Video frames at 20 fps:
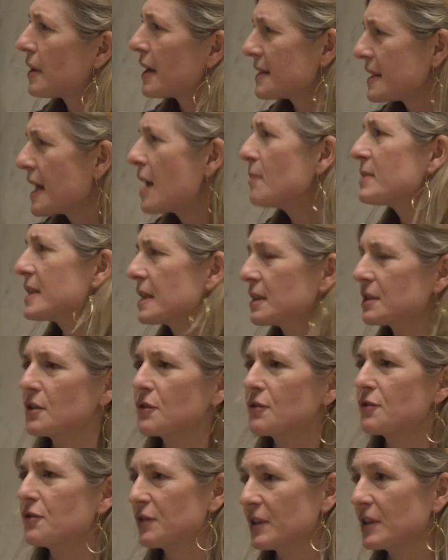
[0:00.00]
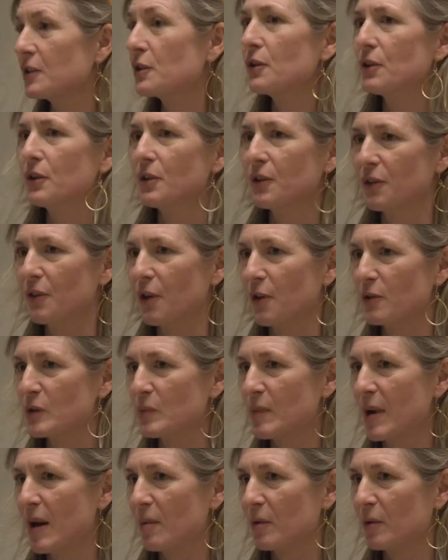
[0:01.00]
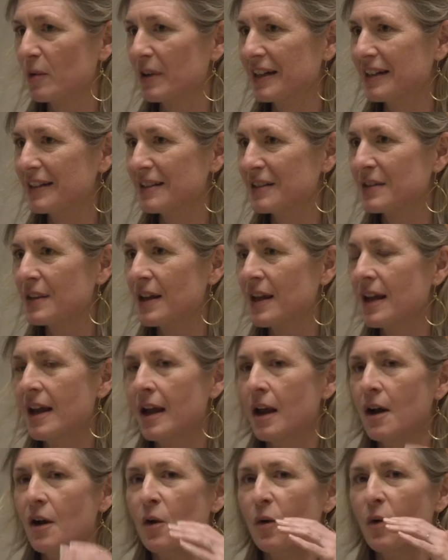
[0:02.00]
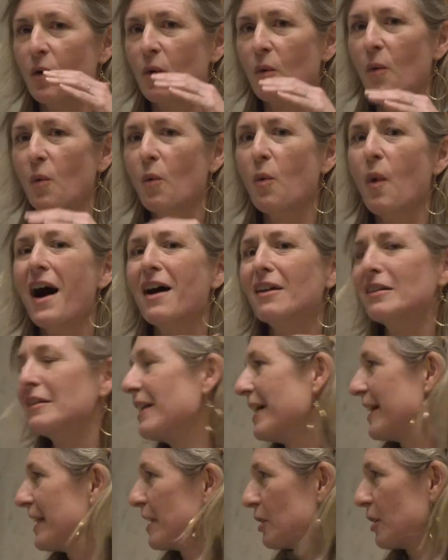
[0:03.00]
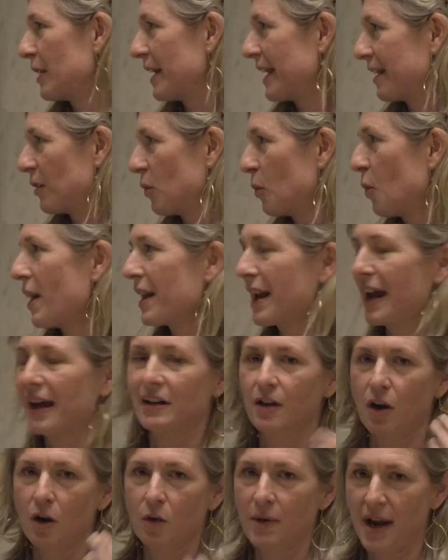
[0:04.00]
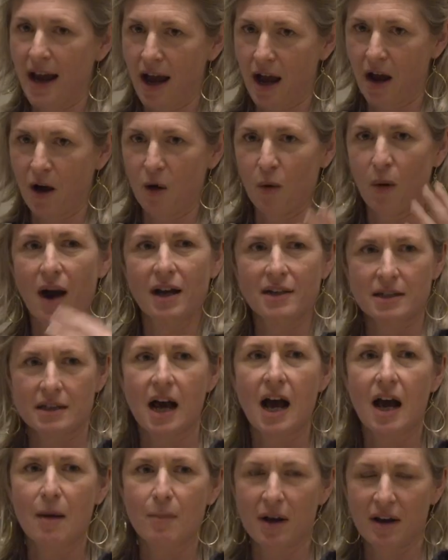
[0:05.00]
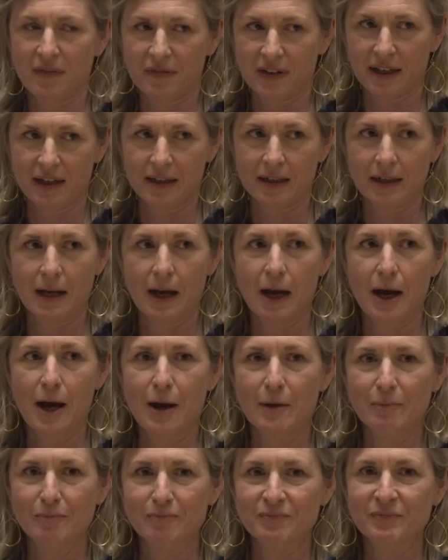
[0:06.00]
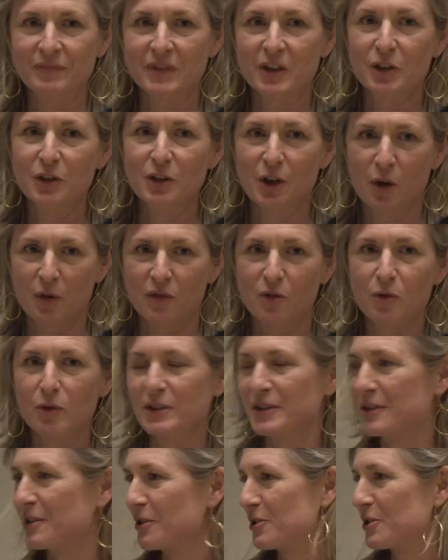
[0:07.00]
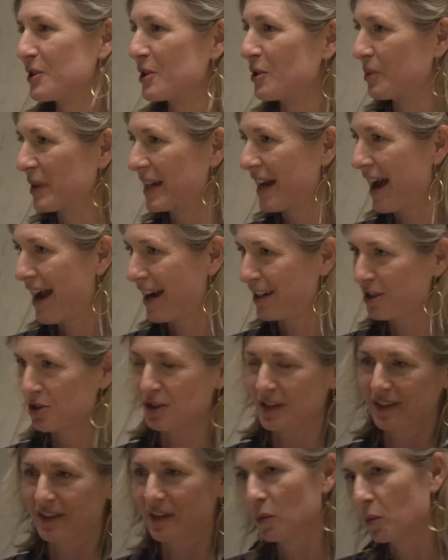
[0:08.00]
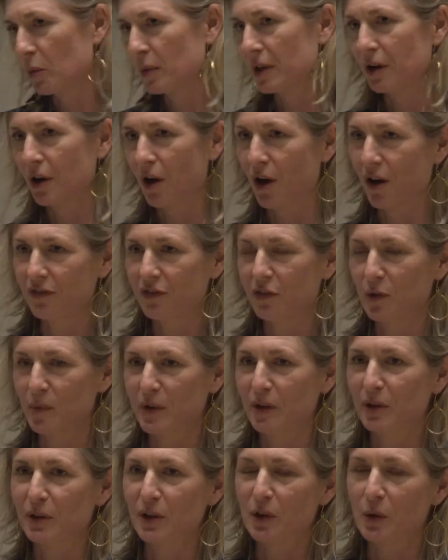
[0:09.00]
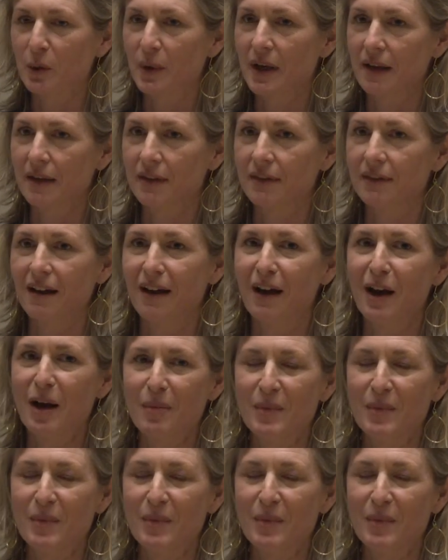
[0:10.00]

attempting to feel those memories while layering what I know now on top of it. You know, of course, there's the reaction that we're all familiar with.